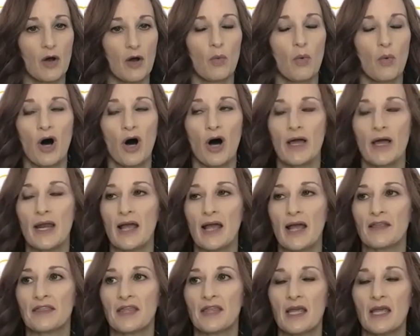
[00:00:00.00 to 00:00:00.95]
Well, and I
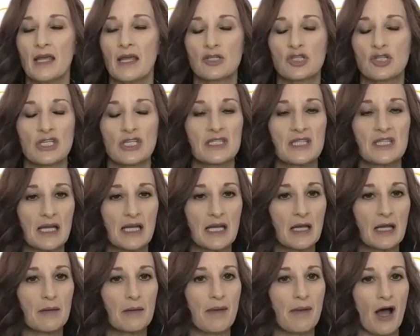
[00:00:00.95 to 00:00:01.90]
think just
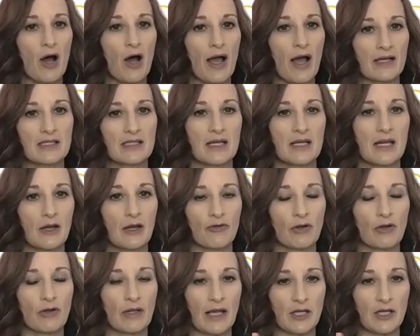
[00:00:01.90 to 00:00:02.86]
thinking about exiting a
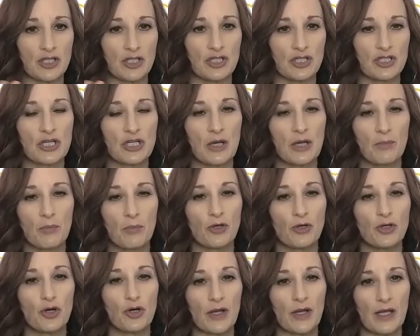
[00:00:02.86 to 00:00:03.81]
relationship
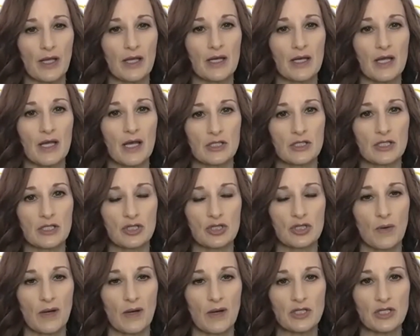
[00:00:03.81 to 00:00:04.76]
when you're in a
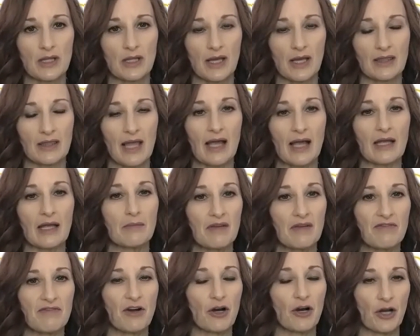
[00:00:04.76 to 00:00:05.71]
situation like that can
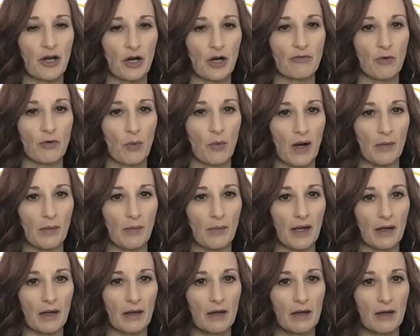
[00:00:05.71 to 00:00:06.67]
be very
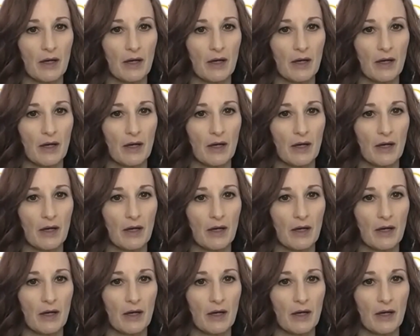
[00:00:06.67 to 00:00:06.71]
overwhelming